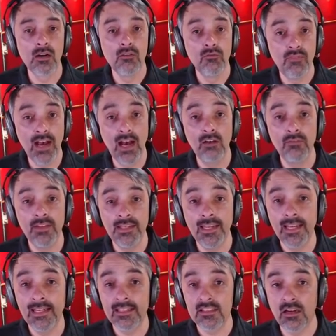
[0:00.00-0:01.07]
Valve
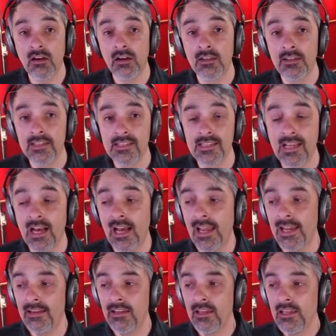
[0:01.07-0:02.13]
Index on the
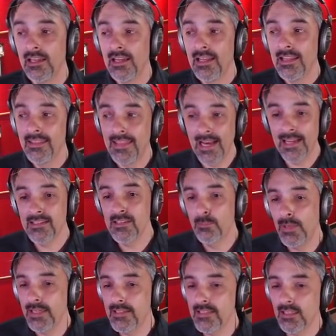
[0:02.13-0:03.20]
side. That's
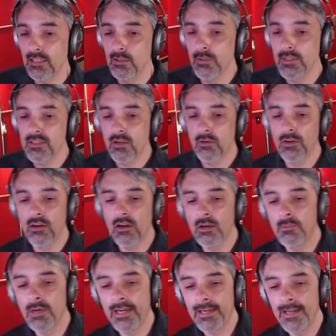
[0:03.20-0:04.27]
basically what's going on
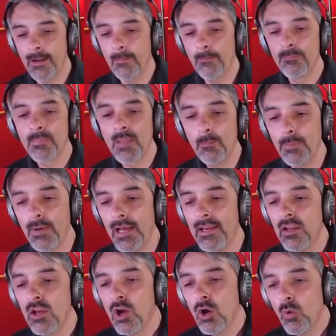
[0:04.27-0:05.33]
right now. But
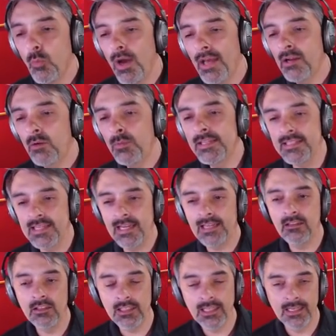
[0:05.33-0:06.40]
why don't we take a
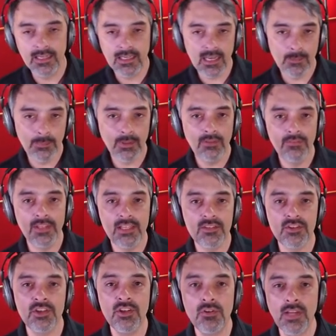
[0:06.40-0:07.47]
look at a couple of these
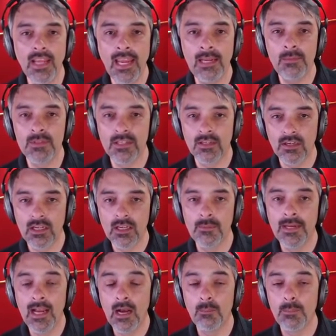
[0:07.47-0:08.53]
new games that are coming
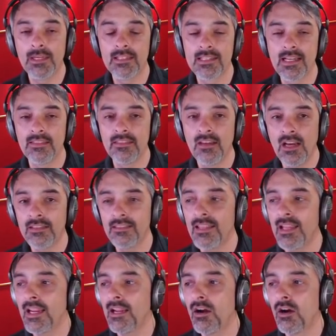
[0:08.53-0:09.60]
out, because I thought
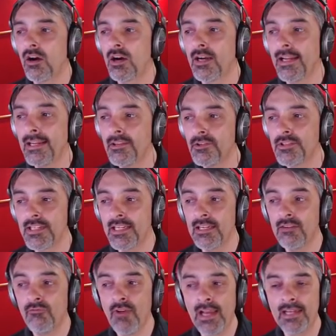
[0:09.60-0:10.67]
they are interesting.
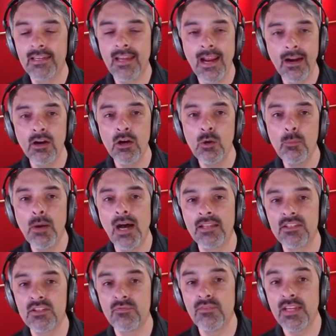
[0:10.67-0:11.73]
In fact,
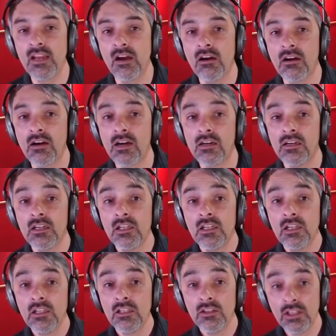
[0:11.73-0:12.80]
Aerobots V R
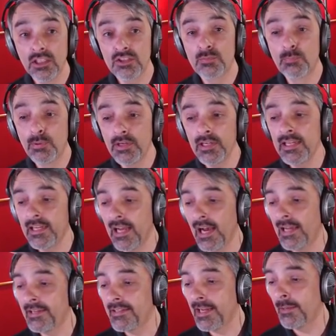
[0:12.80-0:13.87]
looks pretty
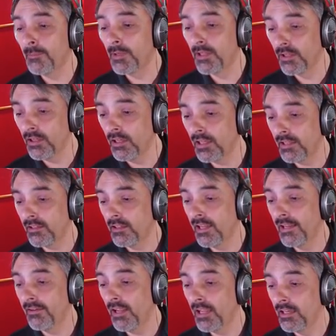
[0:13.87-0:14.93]
goddamn good.
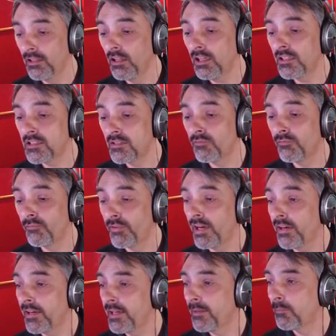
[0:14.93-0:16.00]
It, it looks
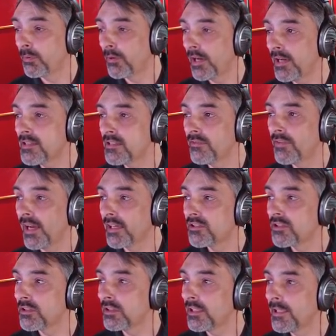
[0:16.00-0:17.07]
very impressive,
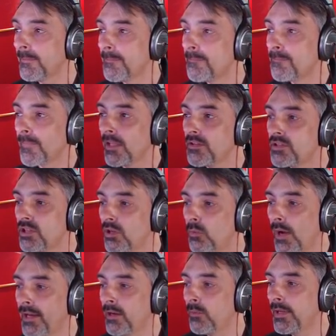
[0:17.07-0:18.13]
actually. So
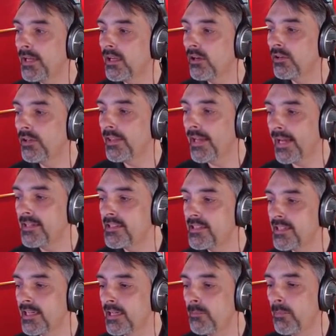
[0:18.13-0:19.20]
why don't we go to that
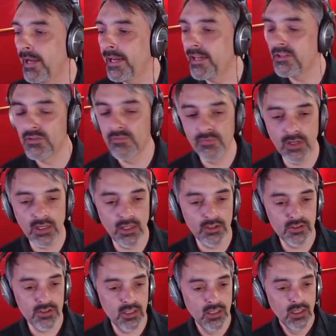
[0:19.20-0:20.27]
Steam page
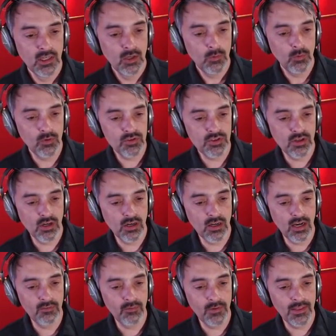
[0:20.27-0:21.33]
first? We'll start off with